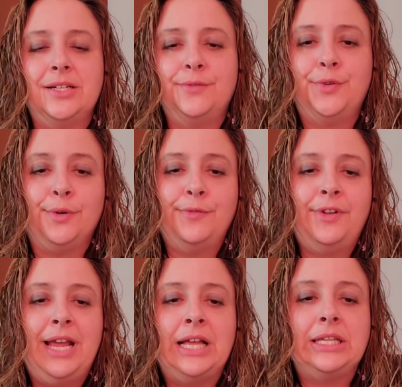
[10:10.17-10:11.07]
for
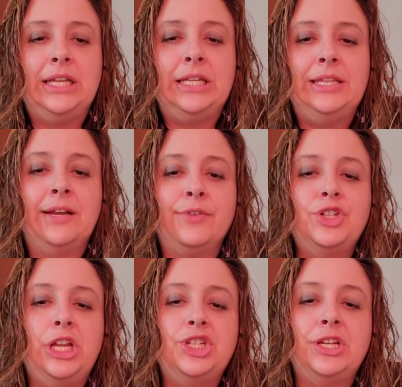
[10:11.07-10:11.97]
finality and the
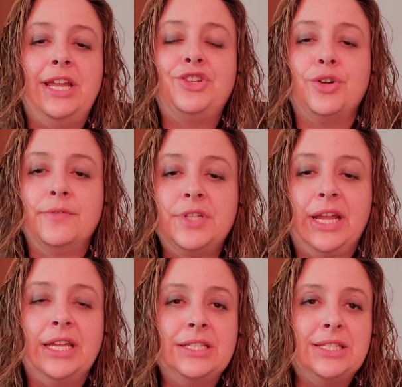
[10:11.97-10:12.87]
ever-changing nature of
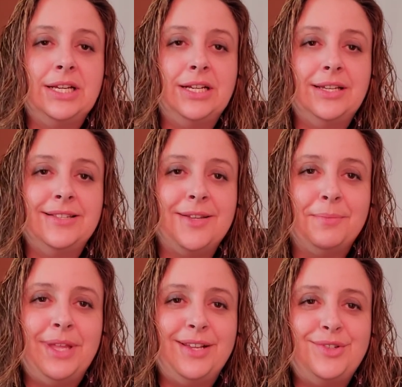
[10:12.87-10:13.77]
science is
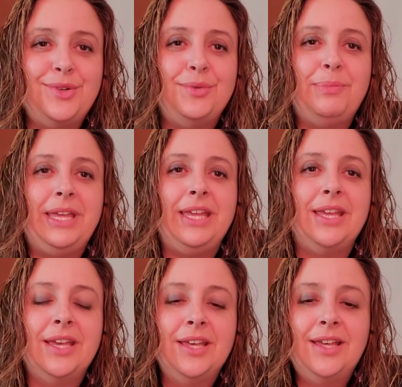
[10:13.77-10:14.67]
something to be
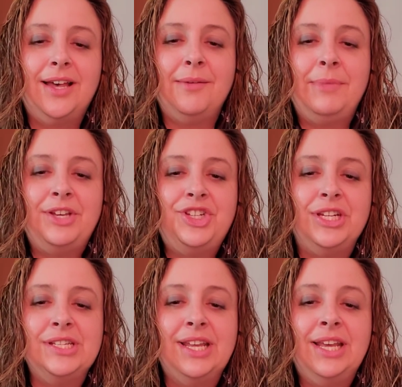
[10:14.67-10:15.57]

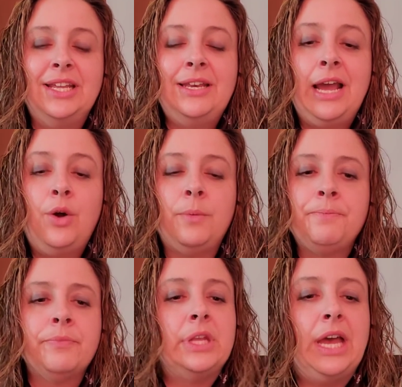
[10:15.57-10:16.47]
mentioned. Now,
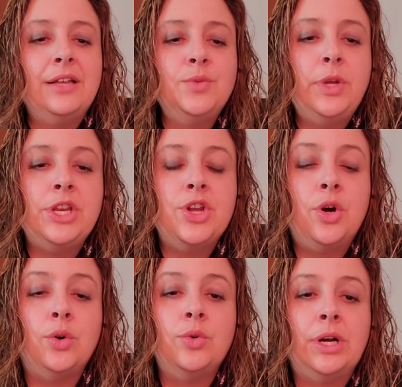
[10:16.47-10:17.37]
as we
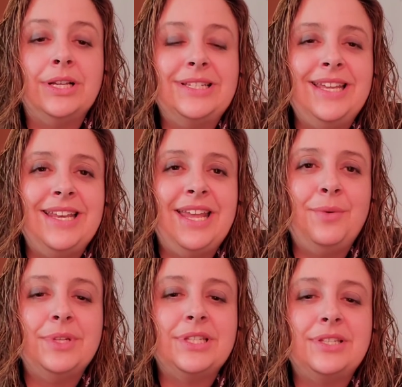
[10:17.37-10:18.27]
know, DNA
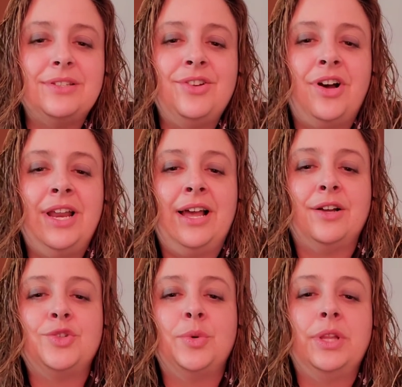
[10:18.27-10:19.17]
was not
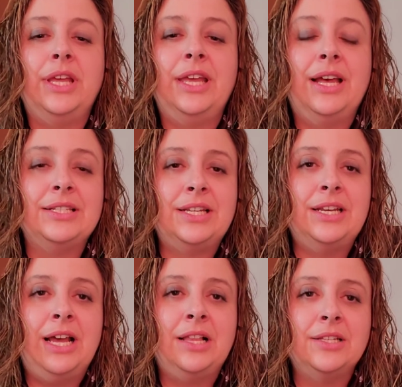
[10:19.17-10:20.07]
actually as an
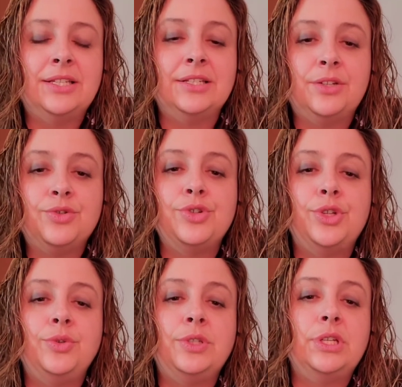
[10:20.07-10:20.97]
analysis
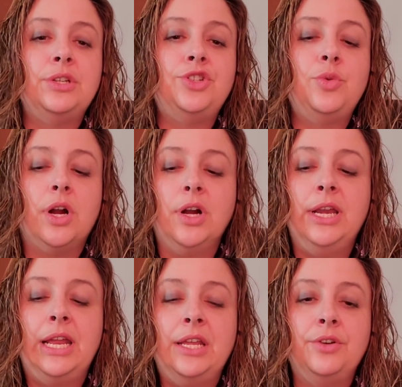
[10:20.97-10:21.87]
introduced into our
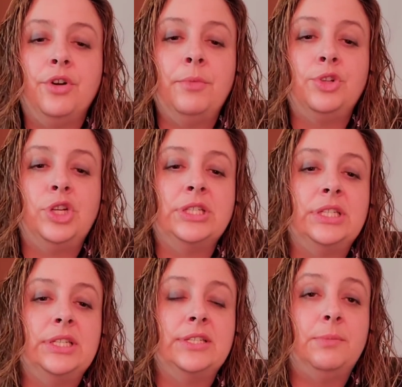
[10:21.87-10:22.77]
Canadian criminal
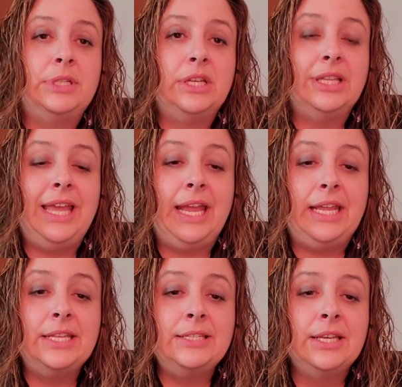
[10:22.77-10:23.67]
justice system until the 80s,